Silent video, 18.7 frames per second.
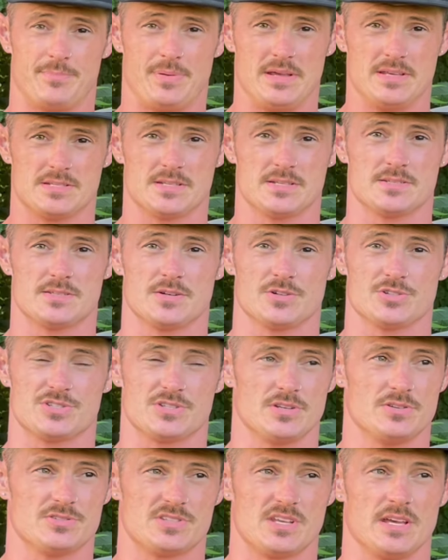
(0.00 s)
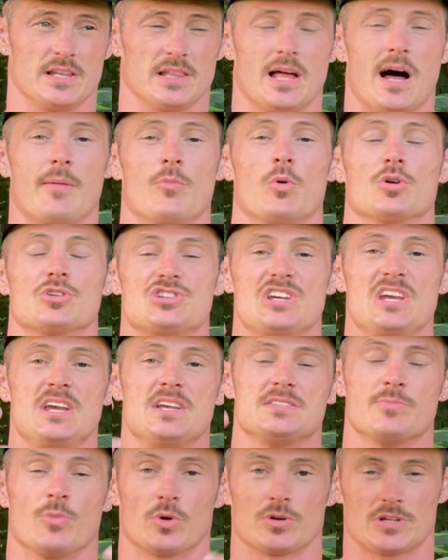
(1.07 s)
pieces. You see a lot more
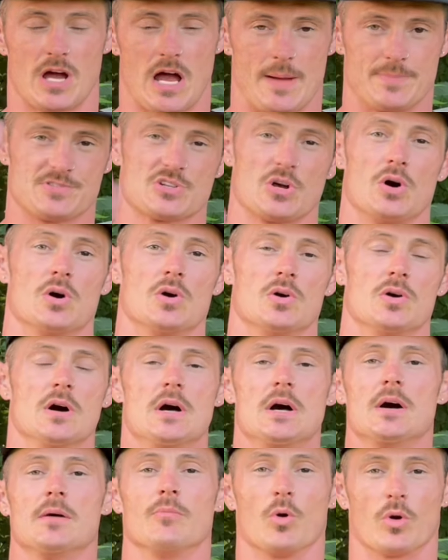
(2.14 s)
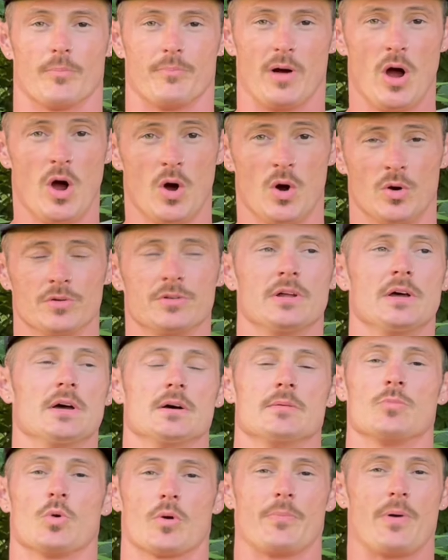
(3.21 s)
cheeks, more top skull, more bone,
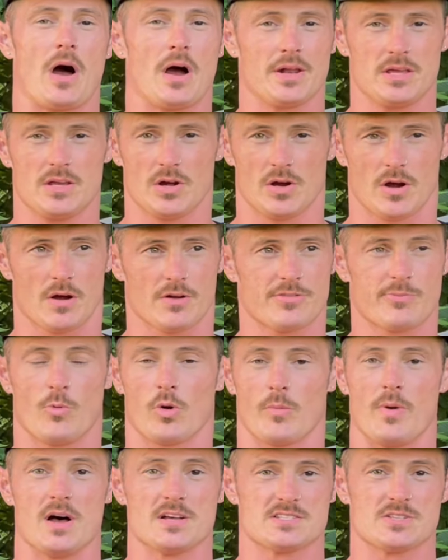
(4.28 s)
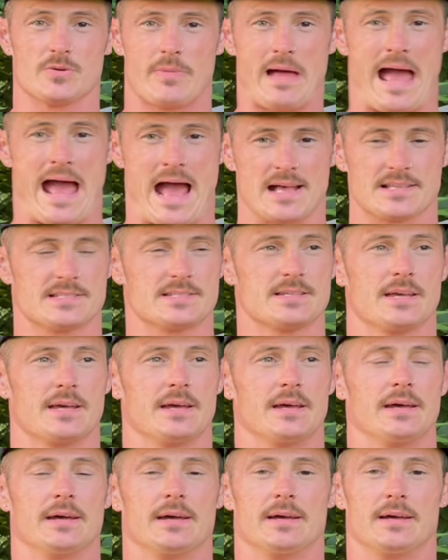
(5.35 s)
more body girth, more muscle mass.
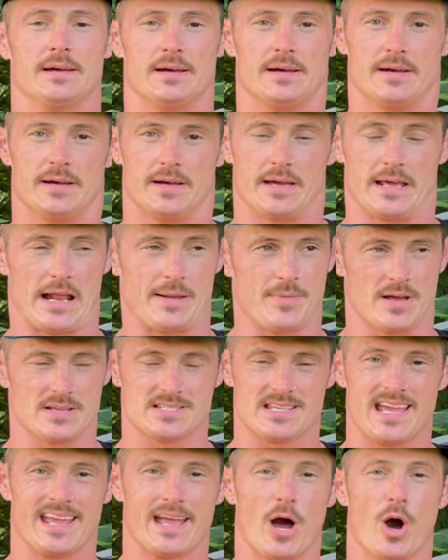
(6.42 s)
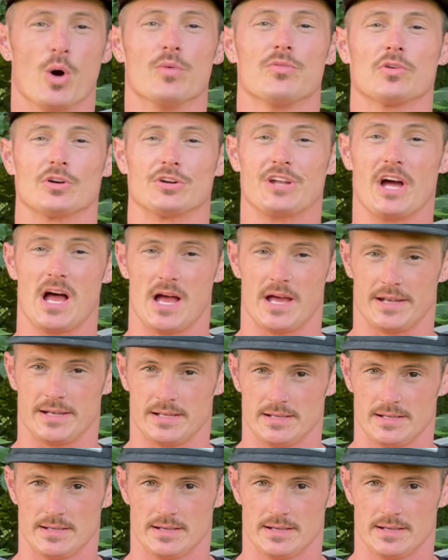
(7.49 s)
And I'm not saying overdone.